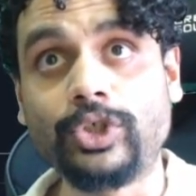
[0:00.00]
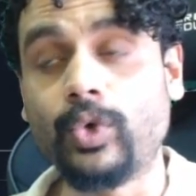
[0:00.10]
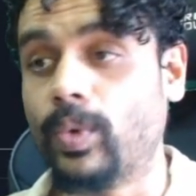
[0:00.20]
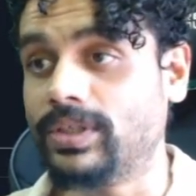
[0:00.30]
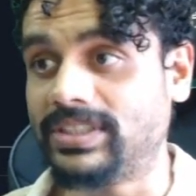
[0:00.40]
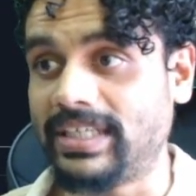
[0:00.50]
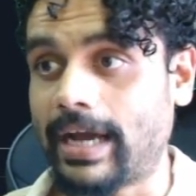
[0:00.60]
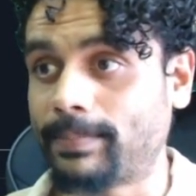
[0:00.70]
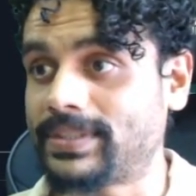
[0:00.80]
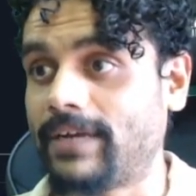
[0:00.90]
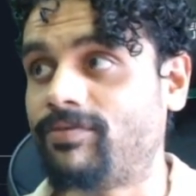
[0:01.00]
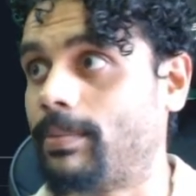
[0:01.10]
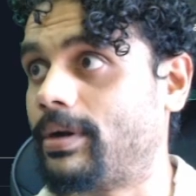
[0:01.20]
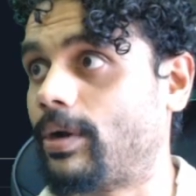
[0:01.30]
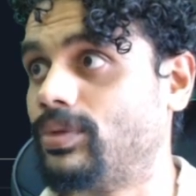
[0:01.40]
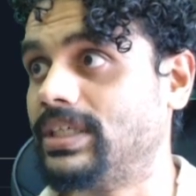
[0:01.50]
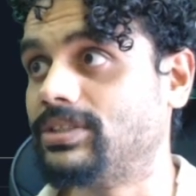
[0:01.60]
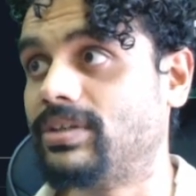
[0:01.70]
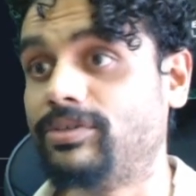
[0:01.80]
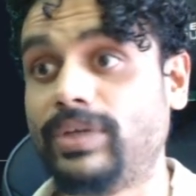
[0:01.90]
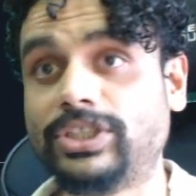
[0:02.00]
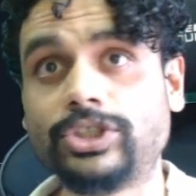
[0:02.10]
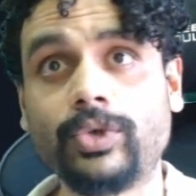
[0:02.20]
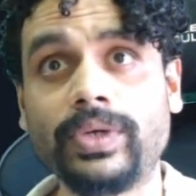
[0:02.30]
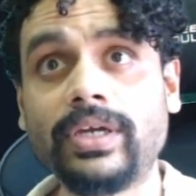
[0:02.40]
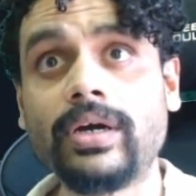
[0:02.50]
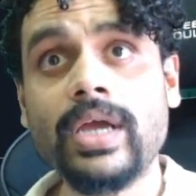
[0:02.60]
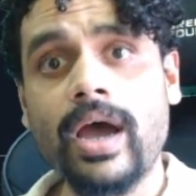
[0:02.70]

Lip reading: towards the upside from around these regions over here.